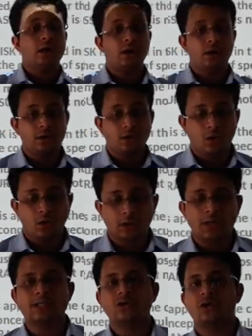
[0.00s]

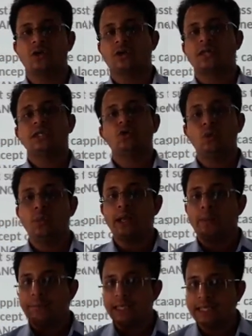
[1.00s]
occurs or not, you
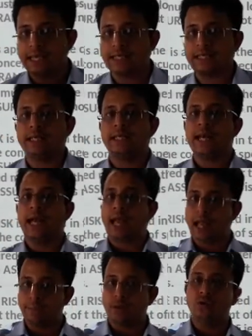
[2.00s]
will be getting the
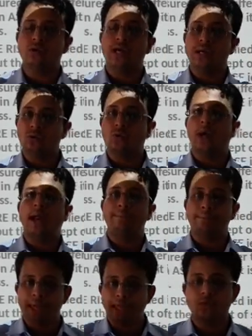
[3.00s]
amount that you
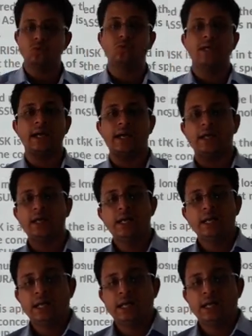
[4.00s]
have paid to the